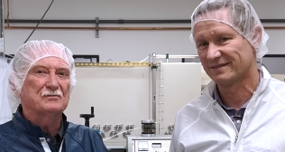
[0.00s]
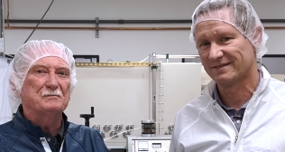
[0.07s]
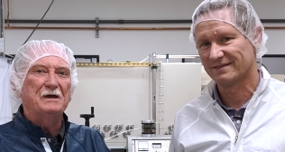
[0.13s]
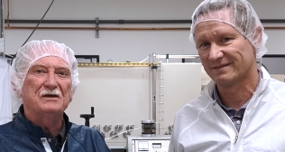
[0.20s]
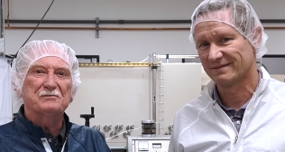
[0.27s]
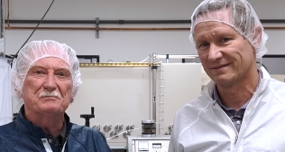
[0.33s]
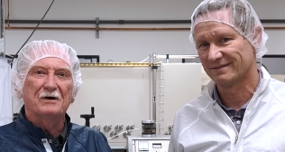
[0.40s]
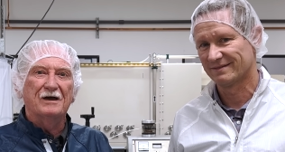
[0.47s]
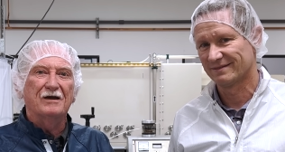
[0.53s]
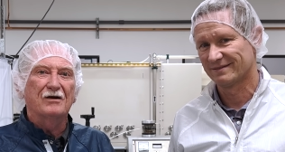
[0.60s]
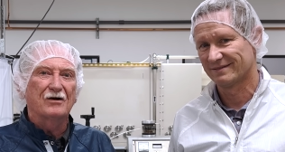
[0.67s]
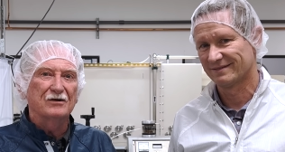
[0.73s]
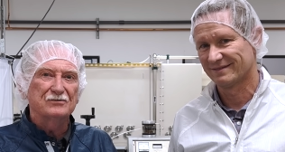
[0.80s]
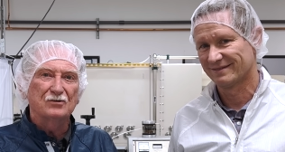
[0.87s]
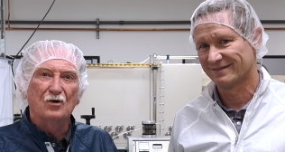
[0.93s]
Speaker 1: makes my
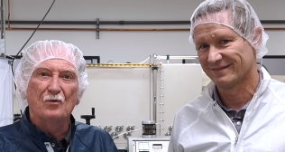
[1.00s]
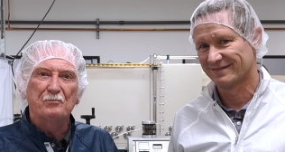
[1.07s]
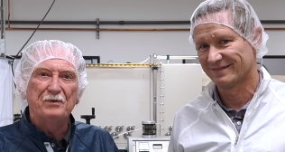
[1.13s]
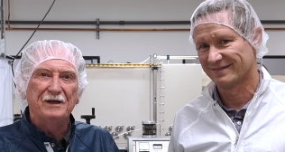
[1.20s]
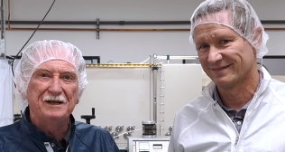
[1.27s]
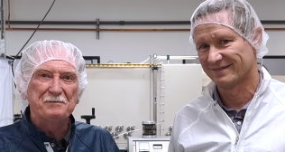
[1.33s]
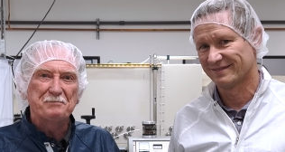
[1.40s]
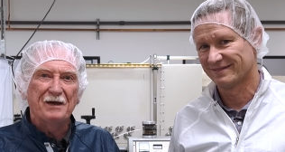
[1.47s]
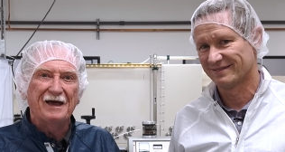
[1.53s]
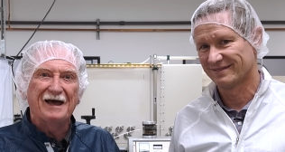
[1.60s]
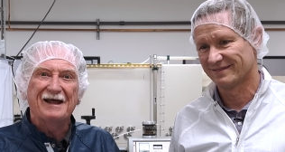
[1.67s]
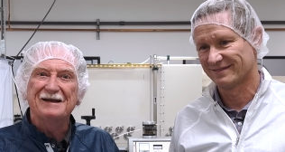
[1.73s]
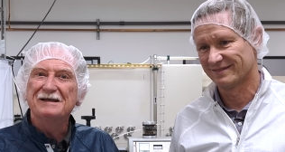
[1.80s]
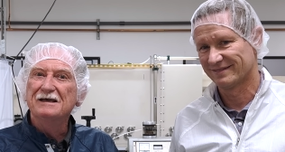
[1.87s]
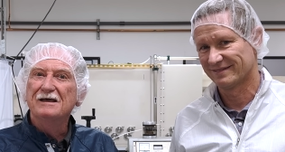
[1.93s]
heart go pitty pat.
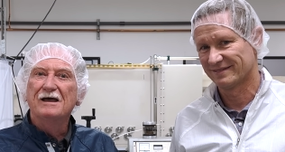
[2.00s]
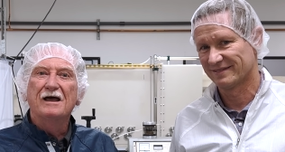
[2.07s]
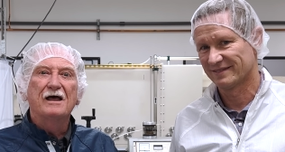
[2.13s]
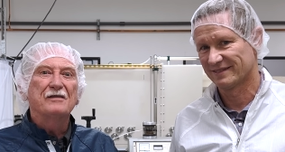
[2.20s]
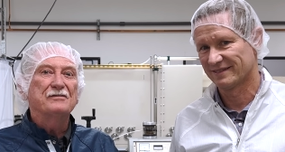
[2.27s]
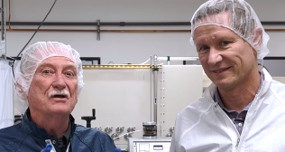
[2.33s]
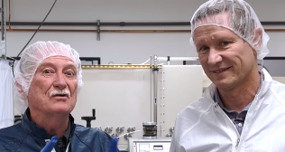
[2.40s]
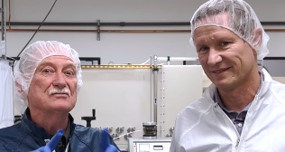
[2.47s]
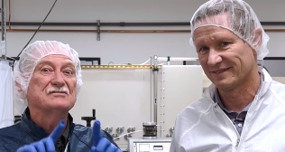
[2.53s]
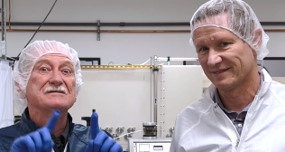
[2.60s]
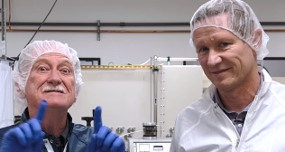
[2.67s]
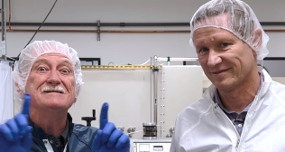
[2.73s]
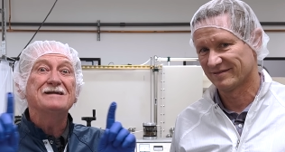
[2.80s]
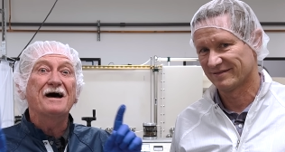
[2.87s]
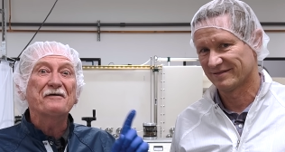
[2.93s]
There's
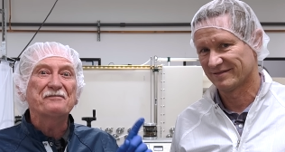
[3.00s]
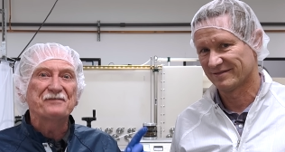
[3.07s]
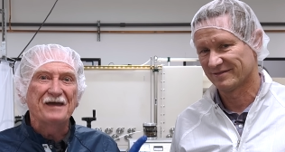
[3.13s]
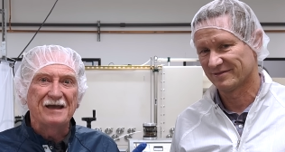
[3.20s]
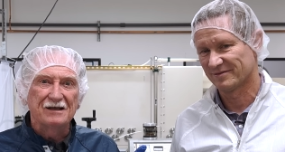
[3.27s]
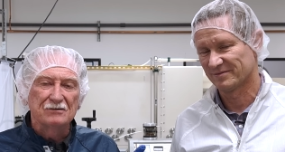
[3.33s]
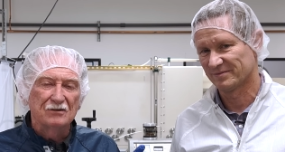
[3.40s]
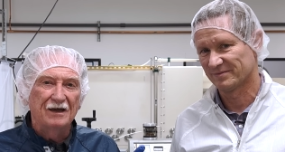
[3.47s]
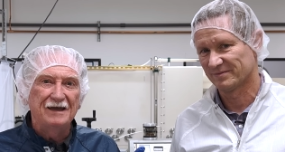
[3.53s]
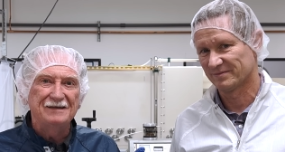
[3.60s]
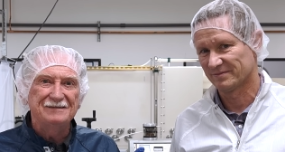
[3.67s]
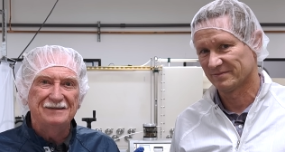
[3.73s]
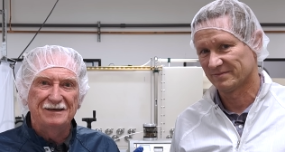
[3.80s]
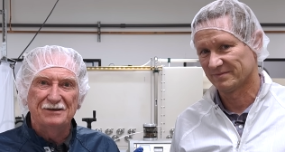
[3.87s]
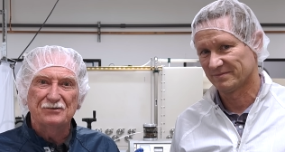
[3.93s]
nothing like
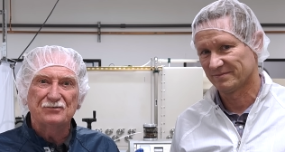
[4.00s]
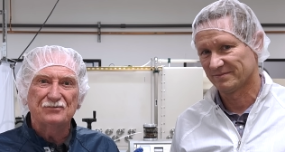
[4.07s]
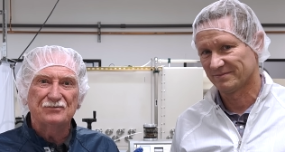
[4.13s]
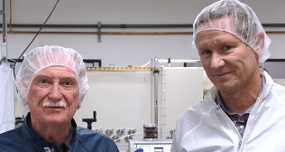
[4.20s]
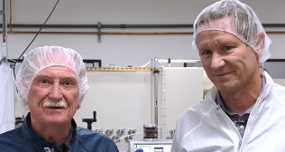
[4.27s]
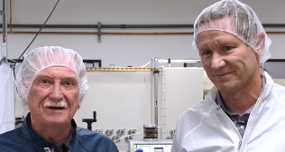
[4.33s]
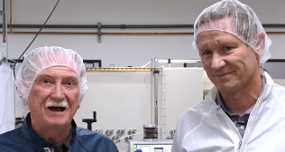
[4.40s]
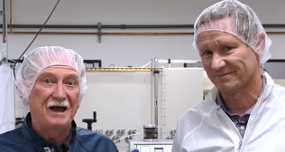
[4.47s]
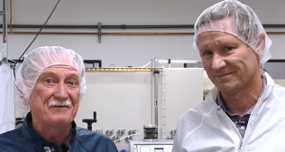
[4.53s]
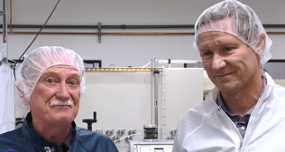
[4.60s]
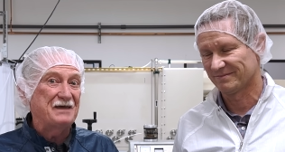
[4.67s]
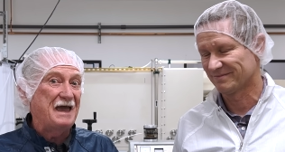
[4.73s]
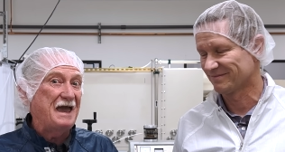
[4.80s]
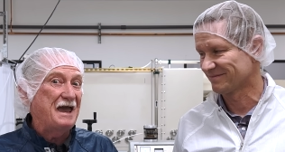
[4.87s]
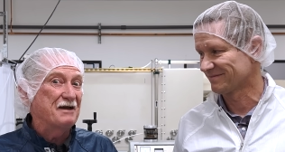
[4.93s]
this I've
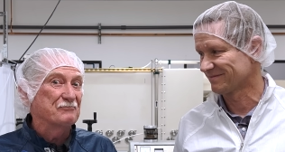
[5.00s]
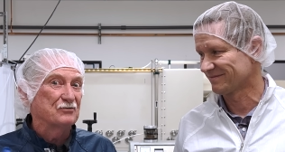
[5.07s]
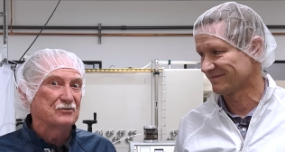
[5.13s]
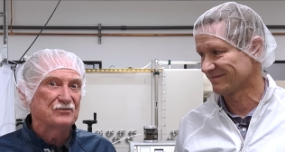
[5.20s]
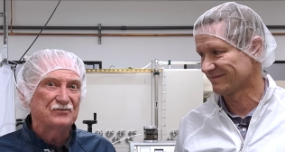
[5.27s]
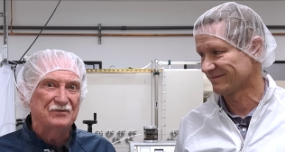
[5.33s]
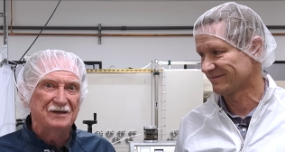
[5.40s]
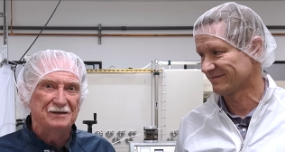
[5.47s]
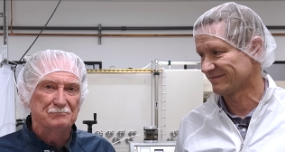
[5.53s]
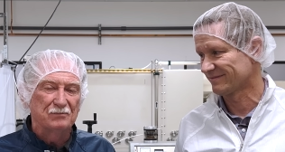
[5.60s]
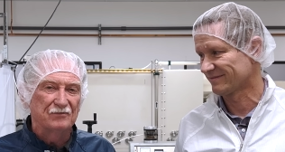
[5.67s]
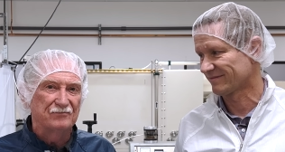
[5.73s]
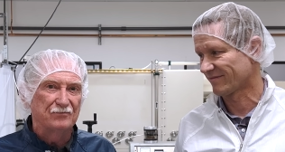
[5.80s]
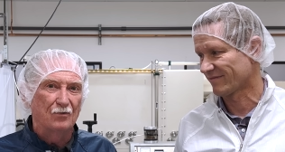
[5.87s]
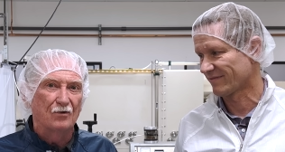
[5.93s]
ever seen
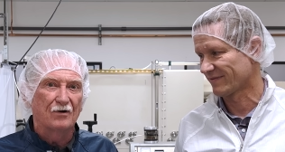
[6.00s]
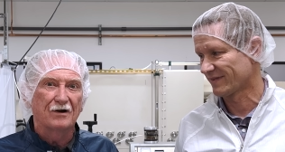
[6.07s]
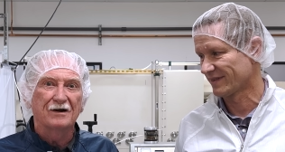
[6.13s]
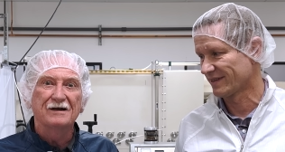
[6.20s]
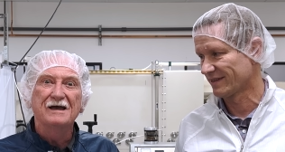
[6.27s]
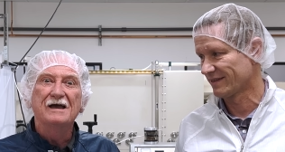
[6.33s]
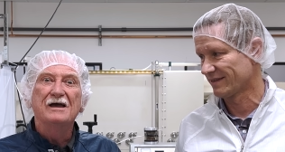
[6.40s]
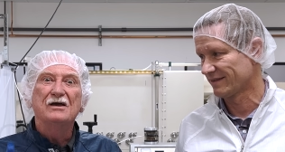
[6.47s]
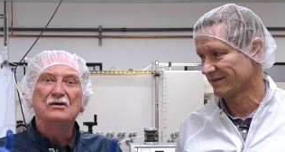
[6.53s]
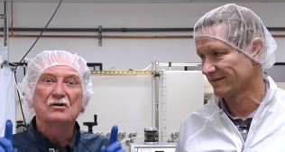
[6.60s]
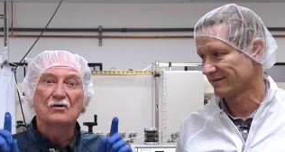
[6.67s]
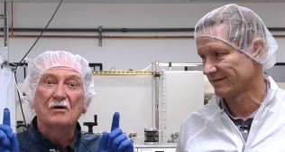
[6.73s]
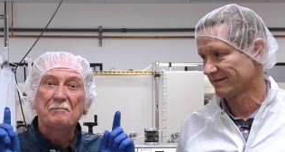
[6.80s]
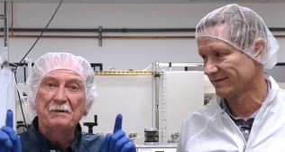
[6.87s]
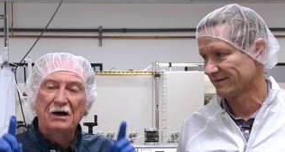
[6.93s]
before. You're
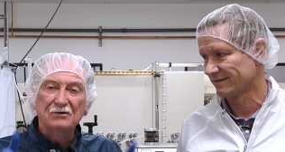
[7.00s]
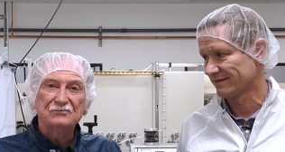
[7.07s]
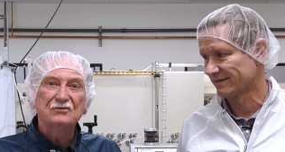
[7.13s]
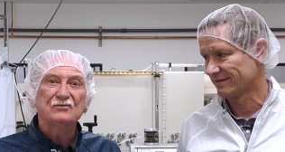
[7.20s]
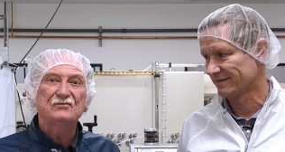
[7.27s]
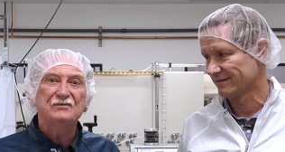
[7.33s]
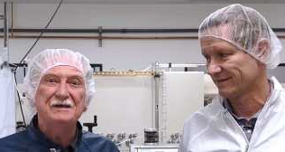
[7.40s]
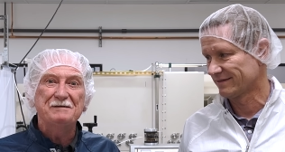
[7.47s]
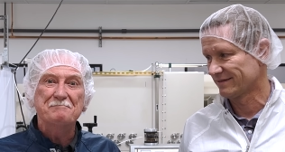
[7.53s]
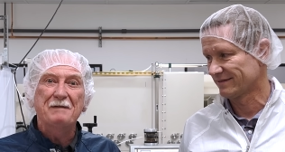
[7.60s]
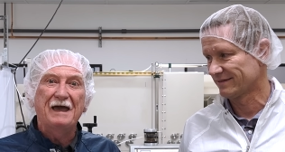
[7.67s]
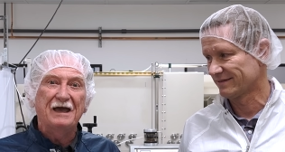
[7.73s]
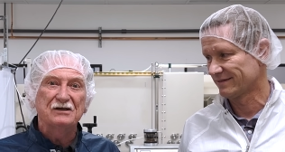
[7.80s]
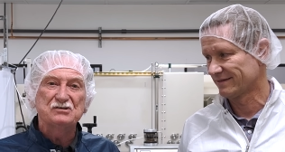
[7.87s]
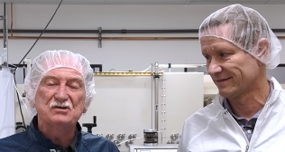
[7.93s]
about to see
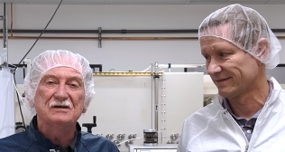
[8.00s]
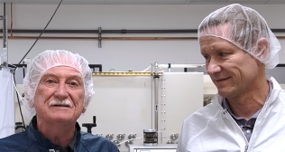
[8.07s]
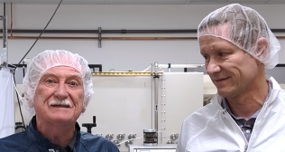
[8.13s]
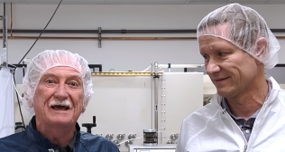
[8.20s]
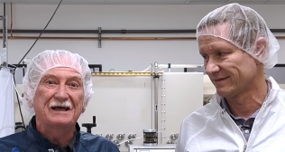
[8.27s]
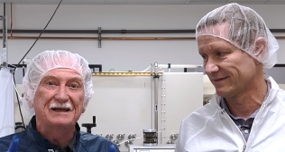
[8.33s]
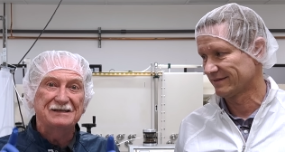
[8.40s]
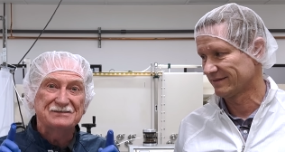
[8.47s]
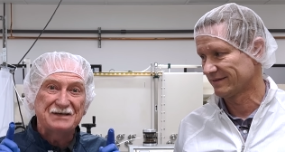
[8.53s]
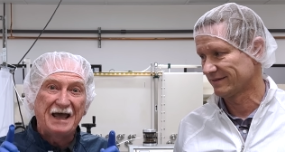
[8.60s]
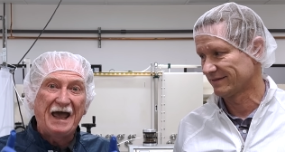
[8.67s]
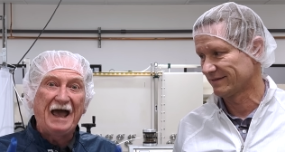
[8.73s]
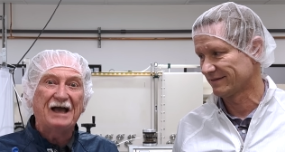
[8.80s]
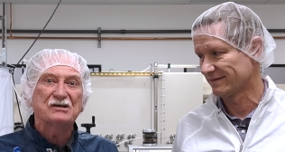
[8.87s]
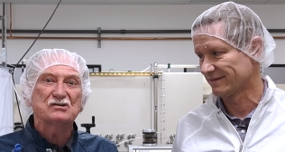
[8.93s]
magic that is
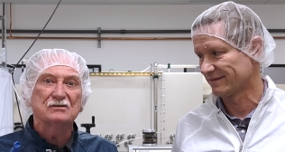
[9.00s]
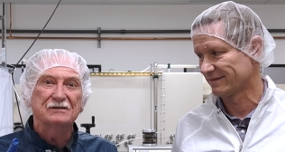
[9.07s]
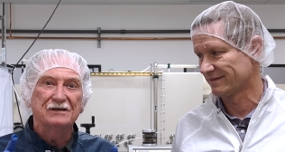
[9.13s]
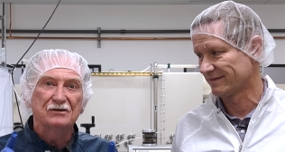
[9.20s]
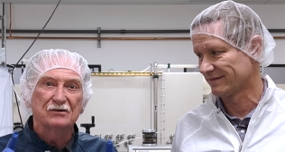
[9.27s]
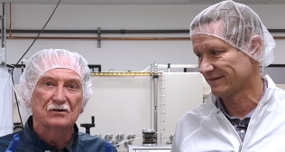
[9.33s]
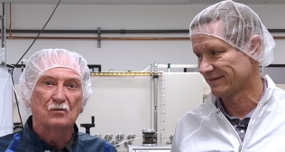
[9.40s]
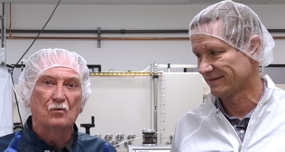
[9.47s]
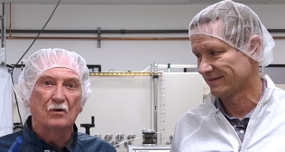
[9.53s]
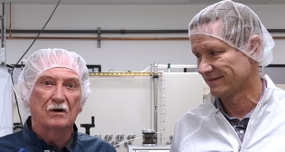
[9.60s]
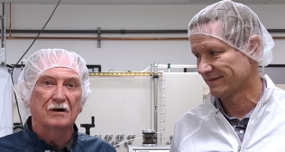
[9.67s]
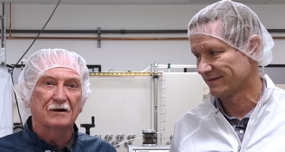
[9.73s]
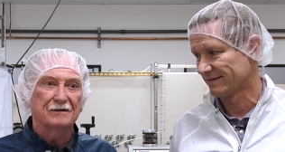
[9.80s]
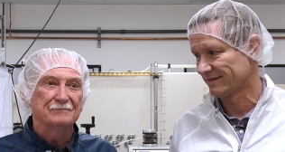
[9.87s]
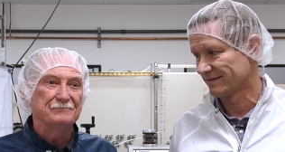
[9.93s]
actually gonna
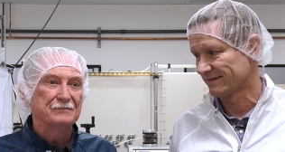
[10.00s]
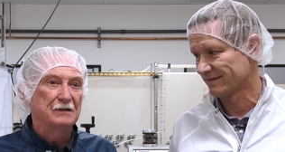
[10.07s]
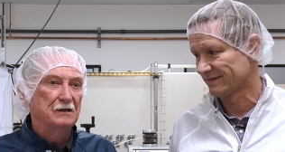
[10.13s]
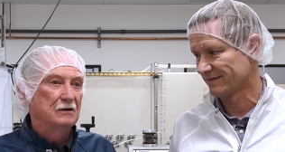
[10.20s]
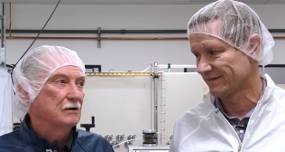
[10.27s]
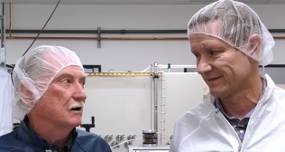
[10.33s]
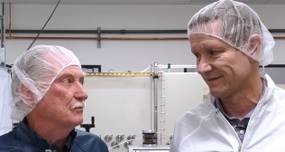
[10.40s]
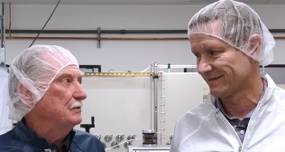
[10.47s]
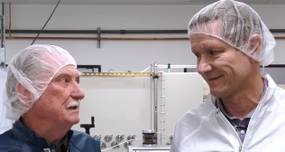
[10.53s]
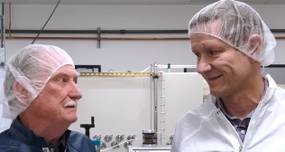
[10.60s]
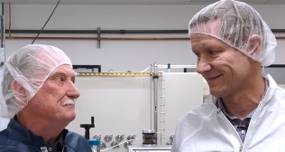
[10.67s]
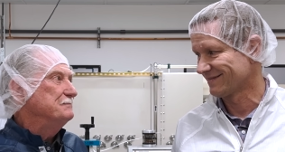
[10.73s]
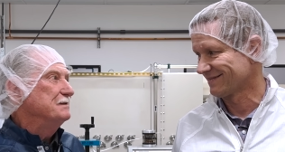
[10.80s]
work. Arwed,